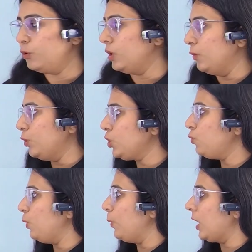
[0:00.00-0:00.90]
in which
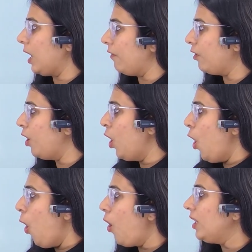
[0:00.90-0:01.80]
we will cover
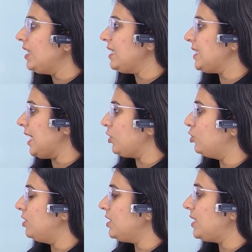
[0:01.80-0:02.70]
all these
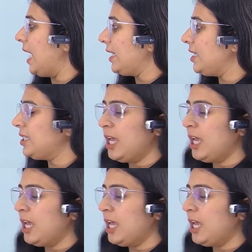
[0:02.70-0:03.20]
sections, that is